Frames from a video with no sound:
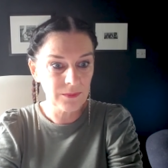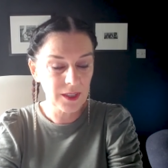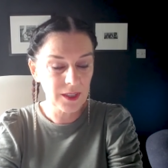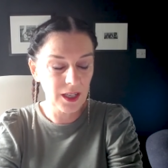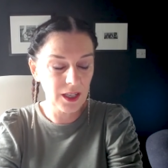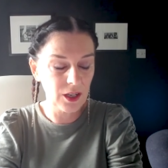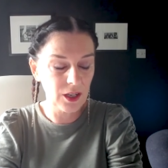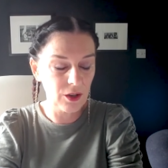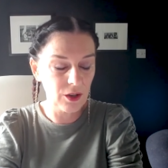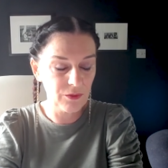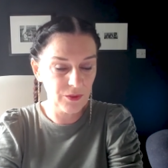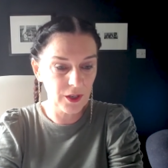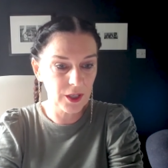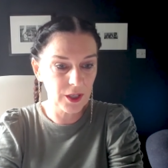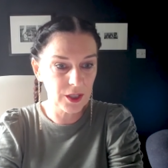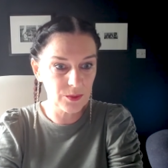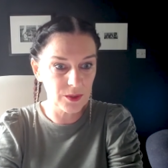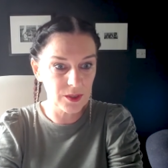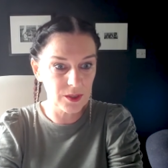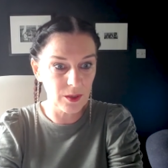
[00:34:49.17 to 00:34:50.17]
And our
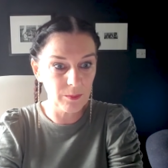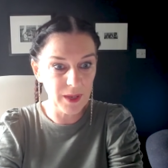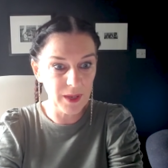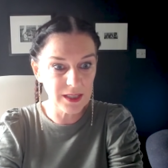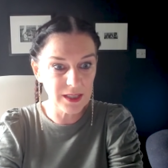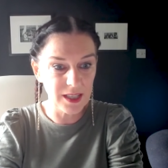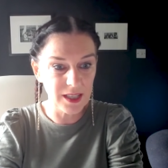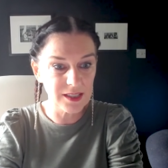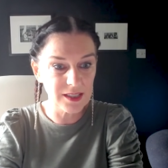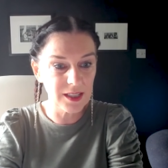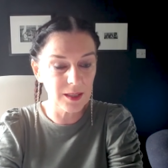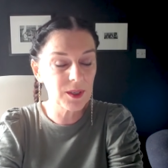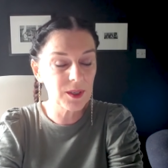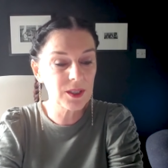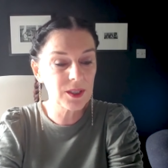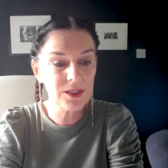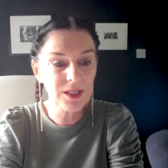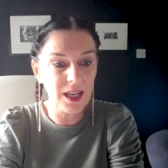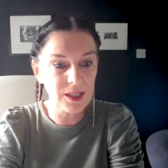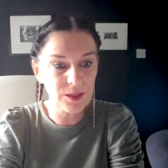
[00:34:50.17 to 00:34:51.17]
focus was on pen testing
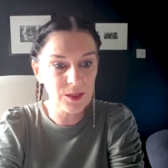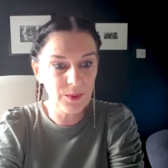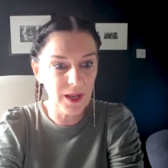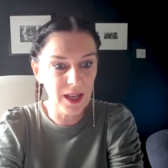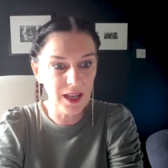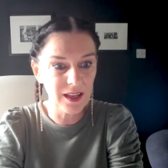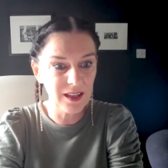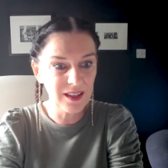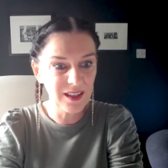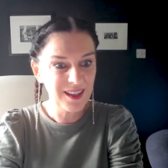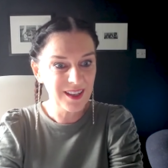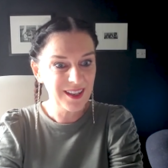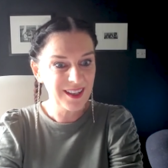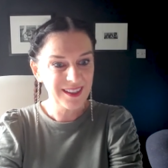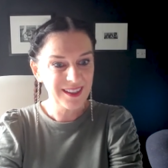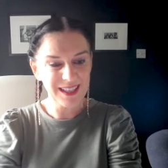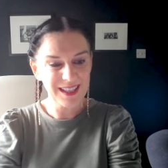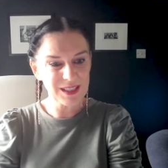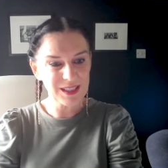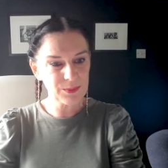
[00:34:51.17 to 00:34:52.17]
because that's where
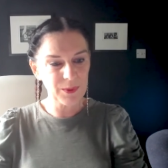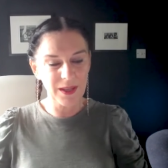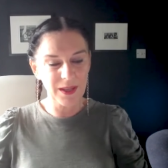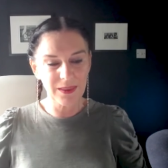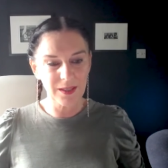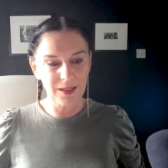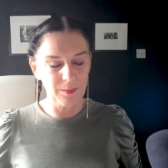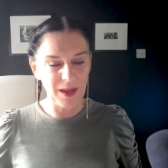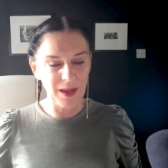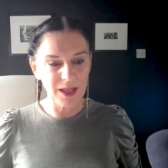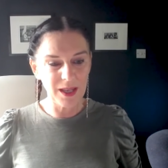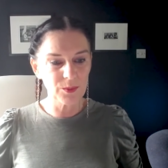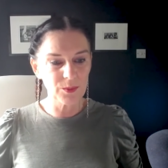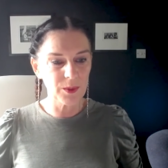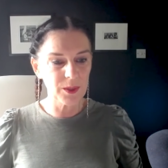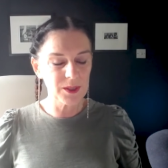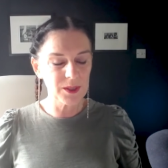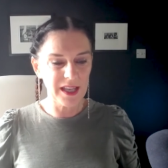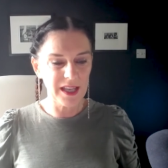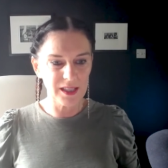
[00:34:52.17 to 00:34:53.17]
that's where the demand
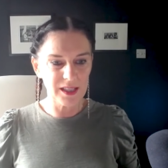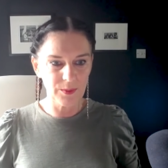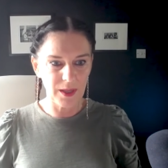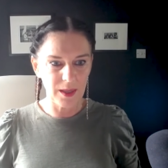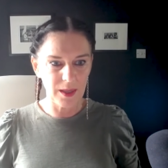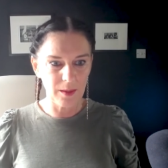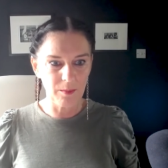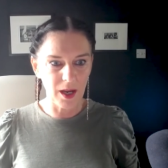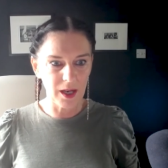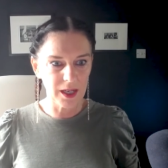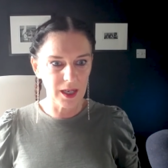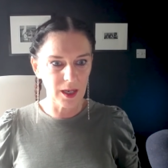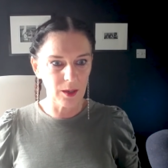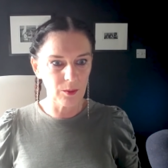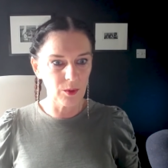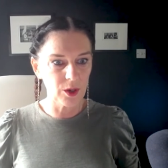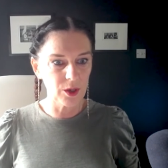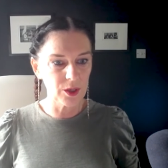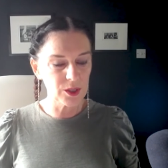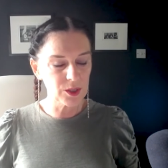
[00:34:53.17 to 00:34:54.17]
was, that's where the market
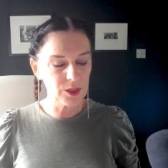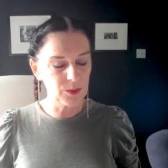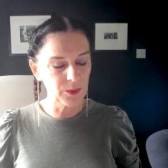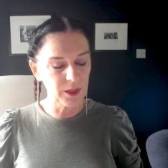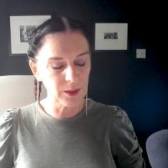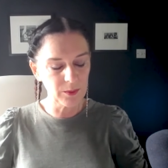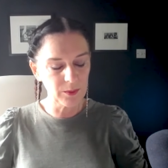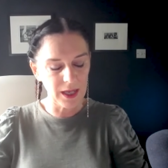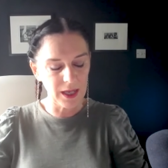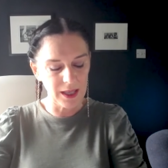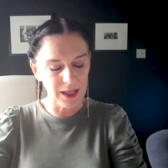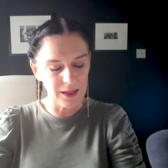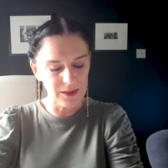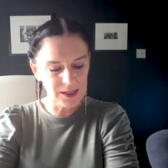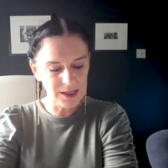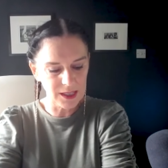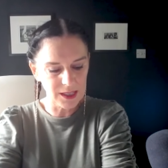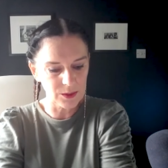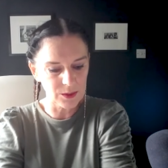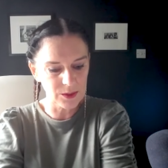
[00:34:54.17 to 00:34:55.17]
was, we, we had the
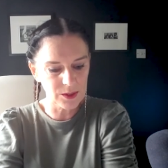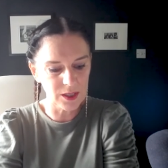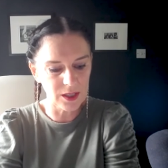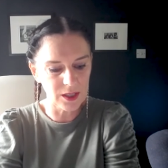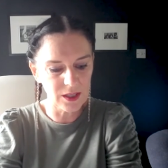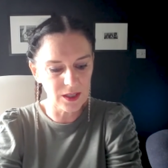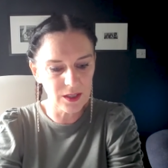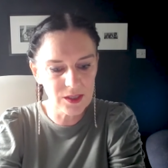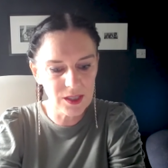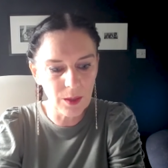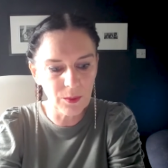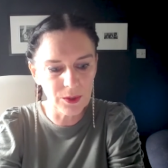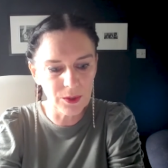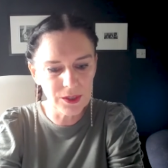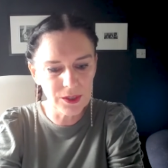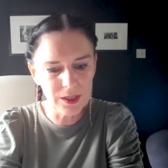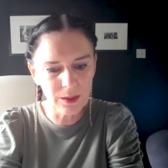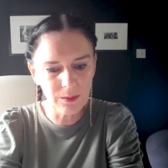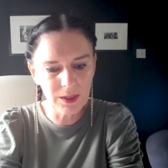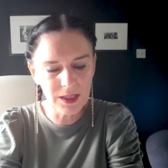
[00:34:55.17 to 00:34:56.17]
skills and so on.
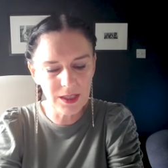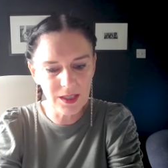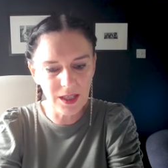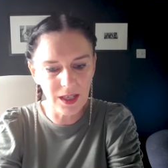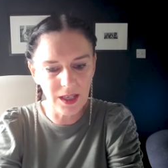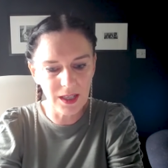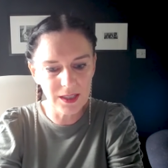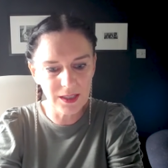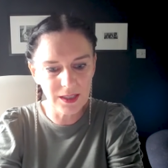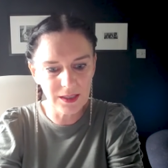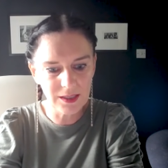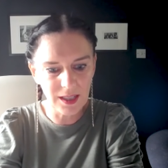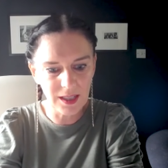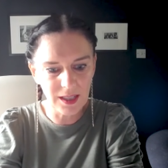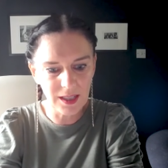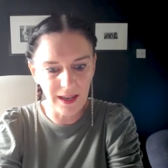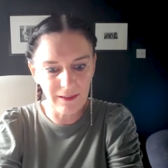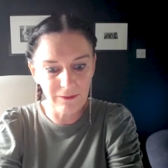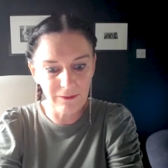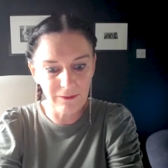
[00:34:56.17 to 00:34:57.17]
So we decided to
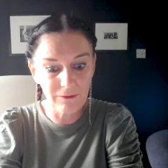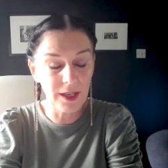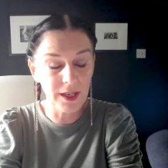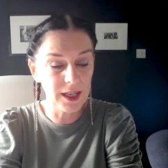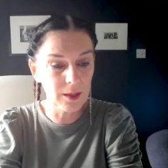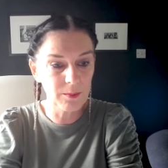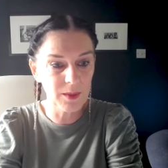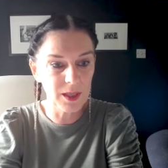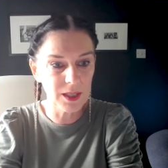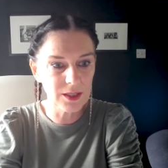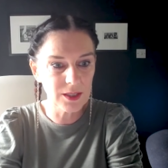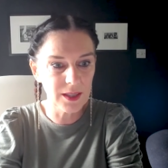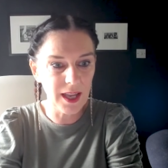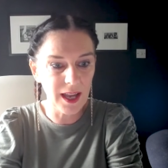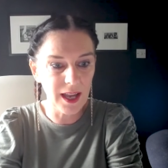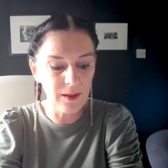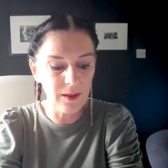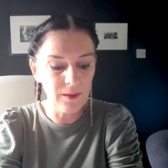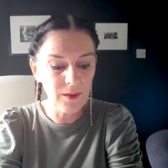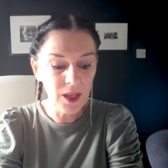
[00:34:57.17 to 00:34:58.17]
like fully commit to
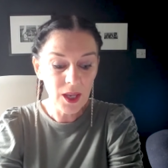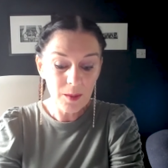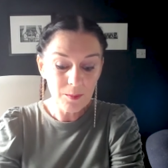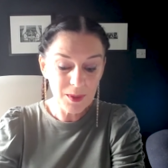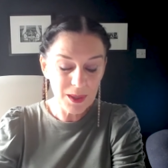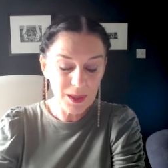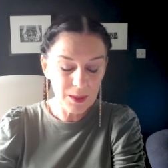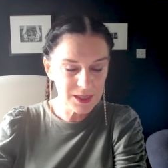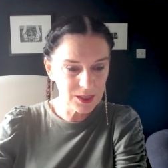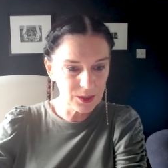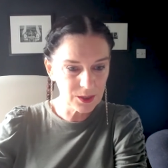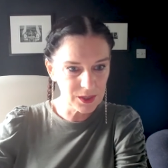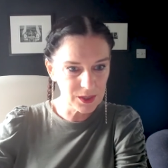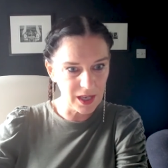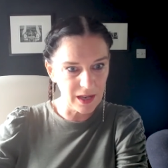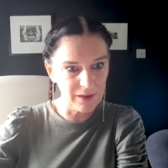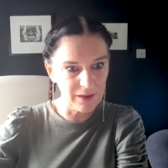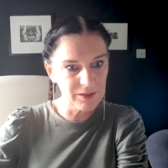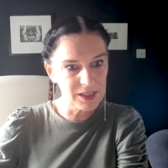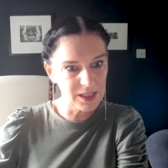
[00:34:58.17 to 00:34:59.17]
that. But there were still
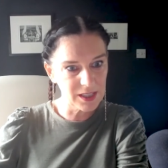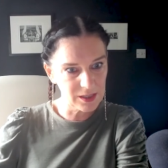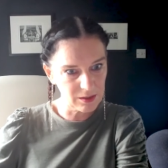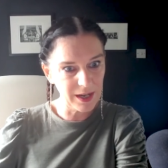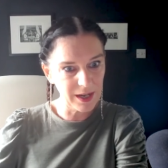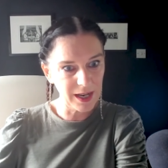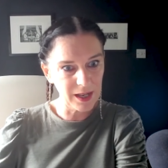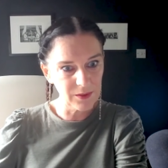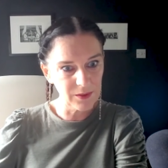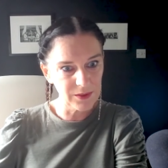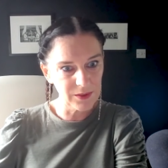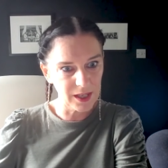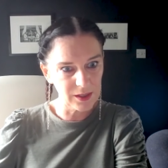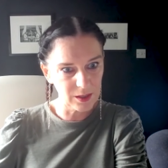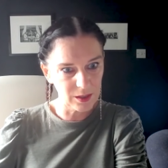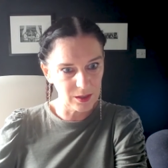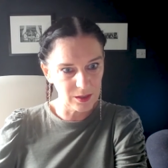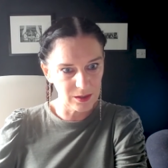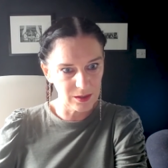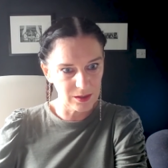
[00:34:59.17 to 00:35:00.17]
services around that
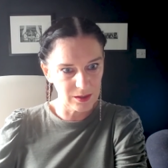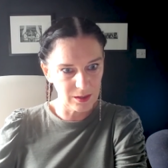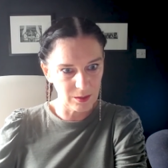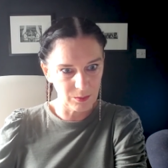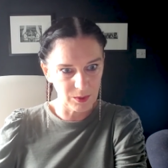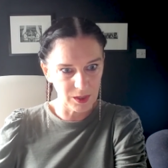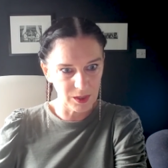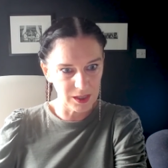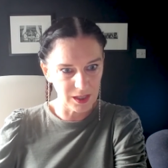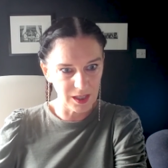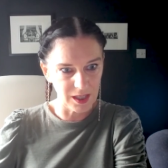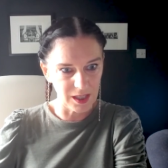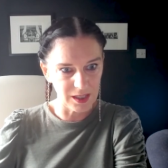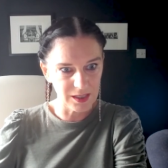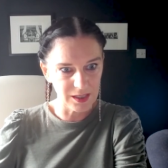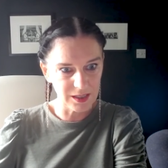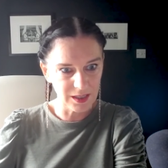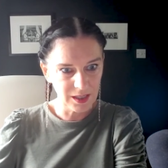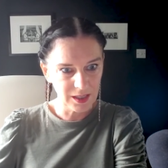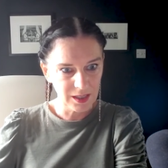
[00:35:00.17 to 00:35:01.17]
that, that we
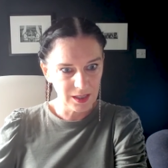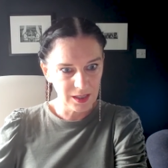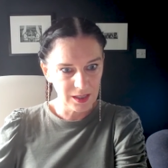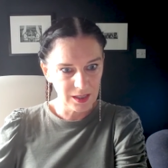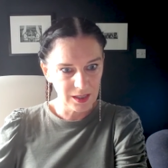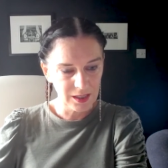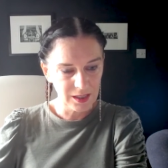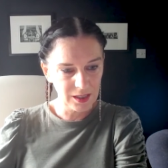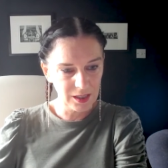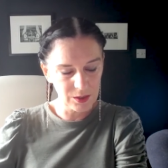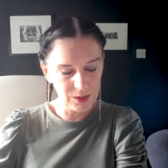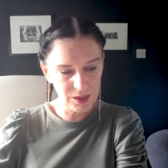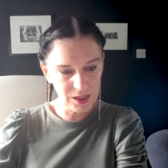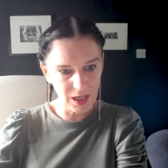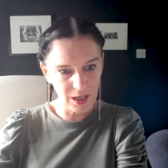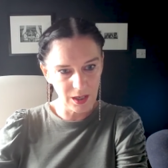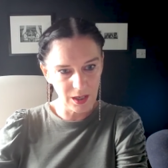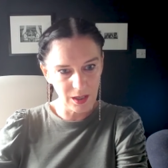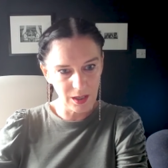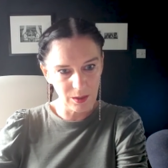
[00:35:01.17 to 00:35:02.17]
did you know,
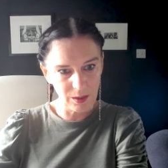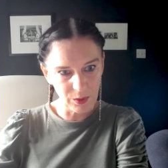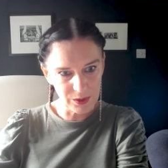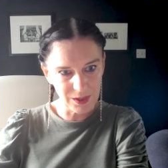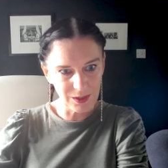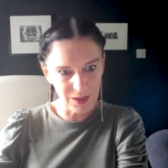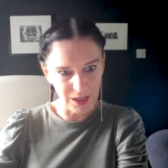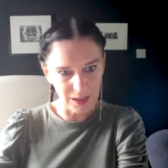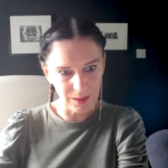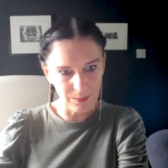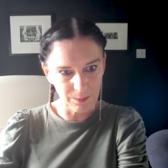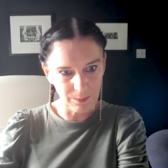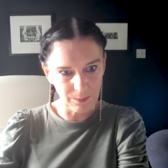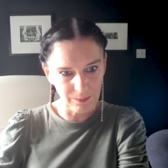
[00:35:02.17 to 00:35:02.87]
so it wasn't just,